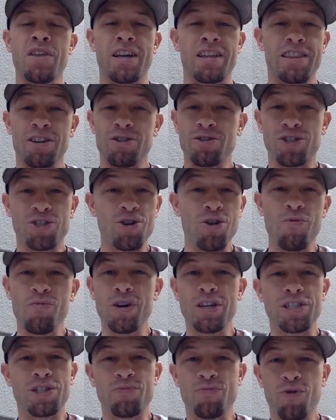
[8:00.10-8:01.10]
there's so
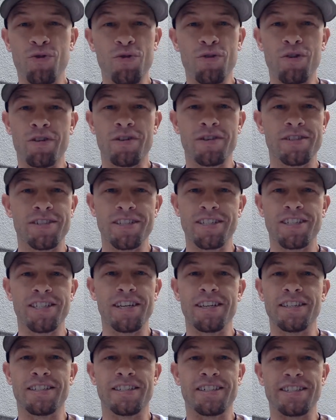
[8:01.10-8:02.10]
much more to
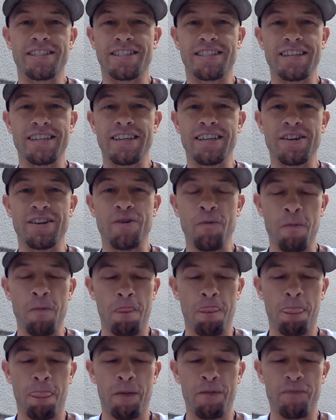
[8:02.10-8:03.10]
Jesus than
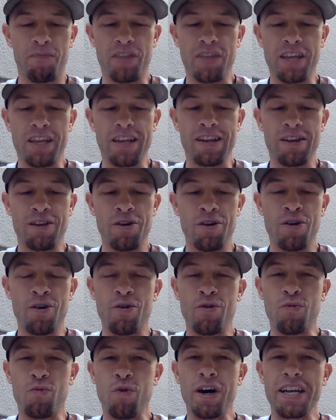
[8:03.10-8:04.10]

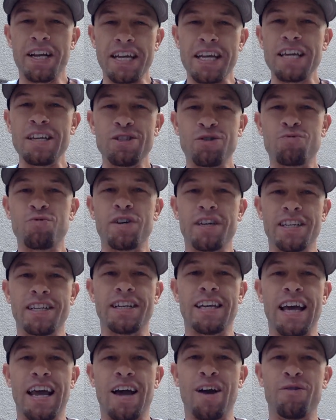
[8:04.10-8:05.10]
what he's written
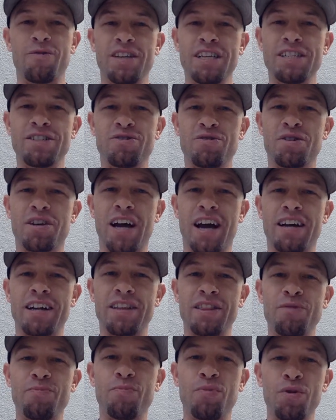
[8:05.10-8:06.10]
down. These are kind
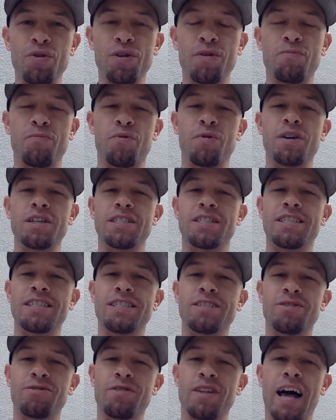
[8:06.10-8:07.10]
of the bullet points.
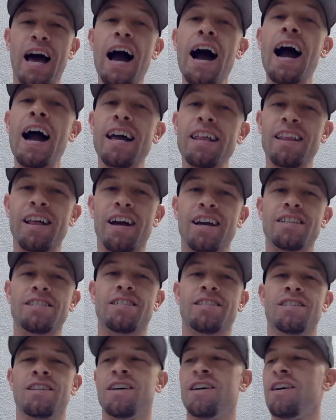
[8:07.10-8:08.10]
These are the
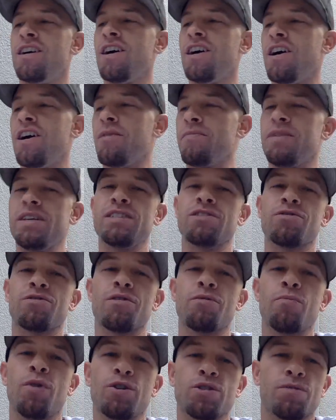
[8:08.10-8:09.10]
highlights. These are
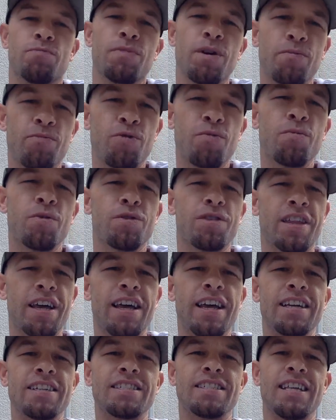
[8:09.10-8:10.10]
the most memorable
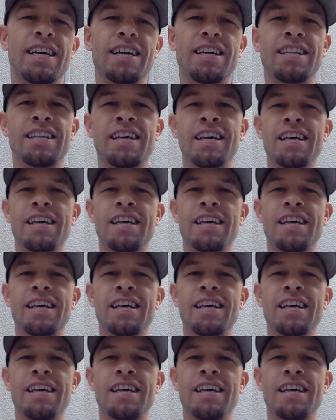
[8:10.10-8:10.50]
things that